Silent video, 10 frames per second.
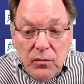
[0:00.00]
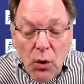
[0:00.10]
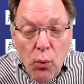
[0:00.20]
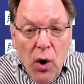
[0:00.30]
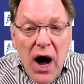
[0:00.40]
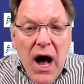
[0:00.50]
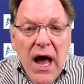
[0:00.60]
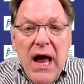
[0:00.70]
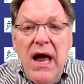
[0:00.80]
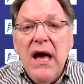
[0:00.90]

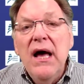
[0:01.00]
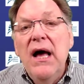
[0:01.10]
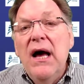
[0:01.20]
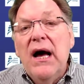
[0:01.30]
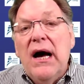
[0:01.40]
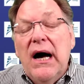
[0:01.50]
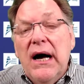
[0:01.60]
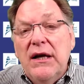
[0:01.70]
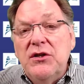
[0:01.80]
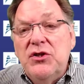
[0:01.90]
Y,
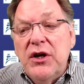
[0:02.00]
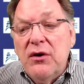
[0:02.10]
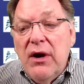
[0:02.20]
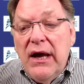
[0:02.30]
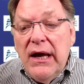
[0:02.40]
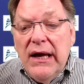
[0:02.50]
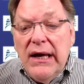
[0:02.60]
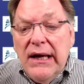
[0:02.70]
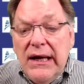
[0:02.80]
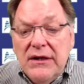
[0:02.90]

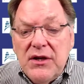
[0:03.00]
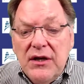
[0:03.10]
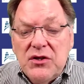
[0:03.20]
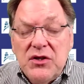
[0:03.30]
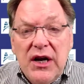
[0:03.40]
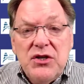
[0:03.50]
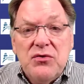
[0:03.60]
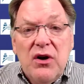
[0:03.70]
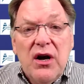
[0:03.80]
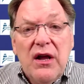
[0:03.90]

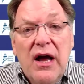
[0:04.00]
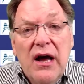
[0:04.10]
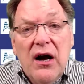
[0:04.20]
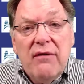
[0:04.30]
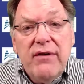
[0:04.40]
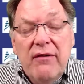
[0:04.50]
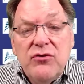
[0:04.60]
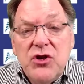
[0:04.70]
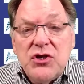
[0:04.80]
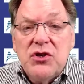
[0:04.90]
etc., have
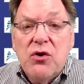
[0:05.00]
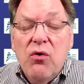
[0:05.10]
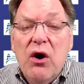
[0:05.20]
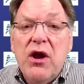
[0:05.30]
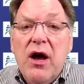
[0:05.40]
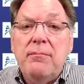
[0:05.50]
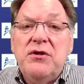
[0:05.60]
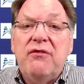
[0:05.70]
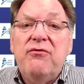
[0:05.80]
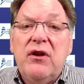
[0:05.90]
just grown up
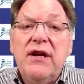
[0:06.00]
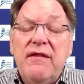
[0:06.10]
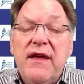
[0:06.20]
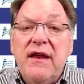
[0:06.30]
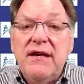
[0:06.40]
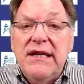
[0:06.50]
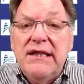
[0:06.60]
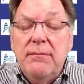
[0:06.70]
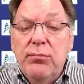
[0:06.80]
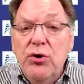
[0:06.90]
differently than did
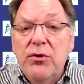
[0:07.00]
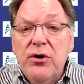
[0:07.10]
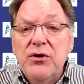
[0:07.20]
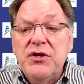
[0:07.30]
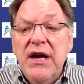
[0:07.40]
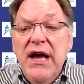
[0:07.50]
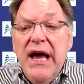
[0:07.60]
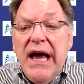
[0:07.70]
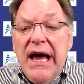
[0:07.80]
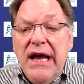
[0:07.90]
the boomers
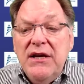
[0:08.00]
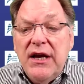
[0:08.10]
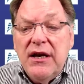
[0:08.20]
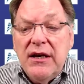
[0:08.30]
and